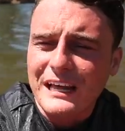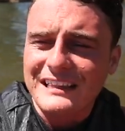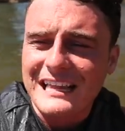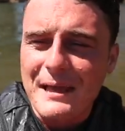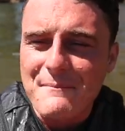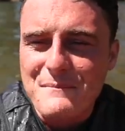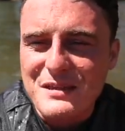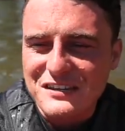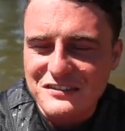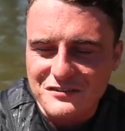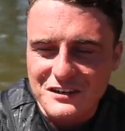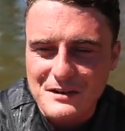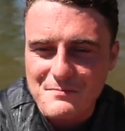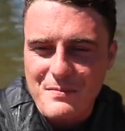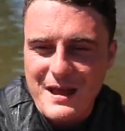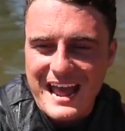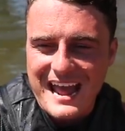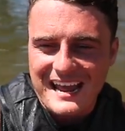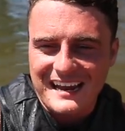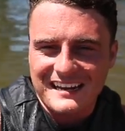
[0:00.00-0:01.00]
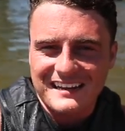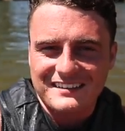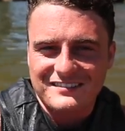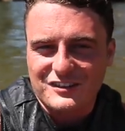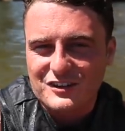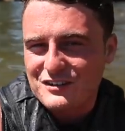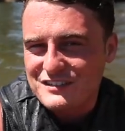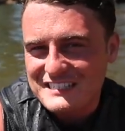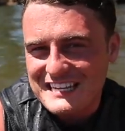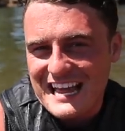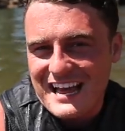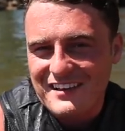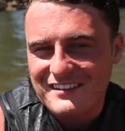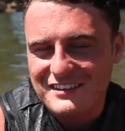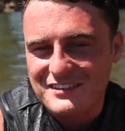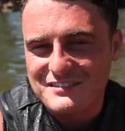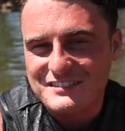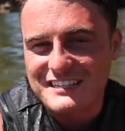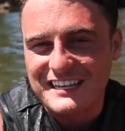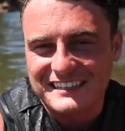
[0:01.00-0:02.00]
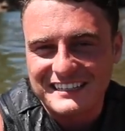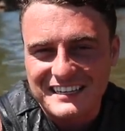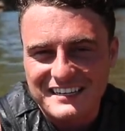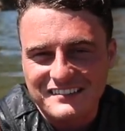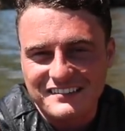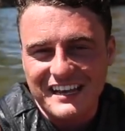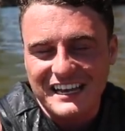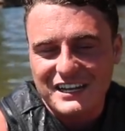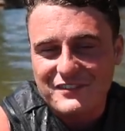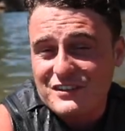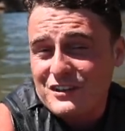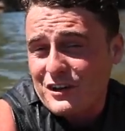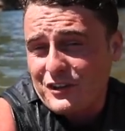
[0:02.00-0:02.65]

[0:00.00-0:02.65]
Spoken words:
out that mystery bag. Turns out there's nothing inside of it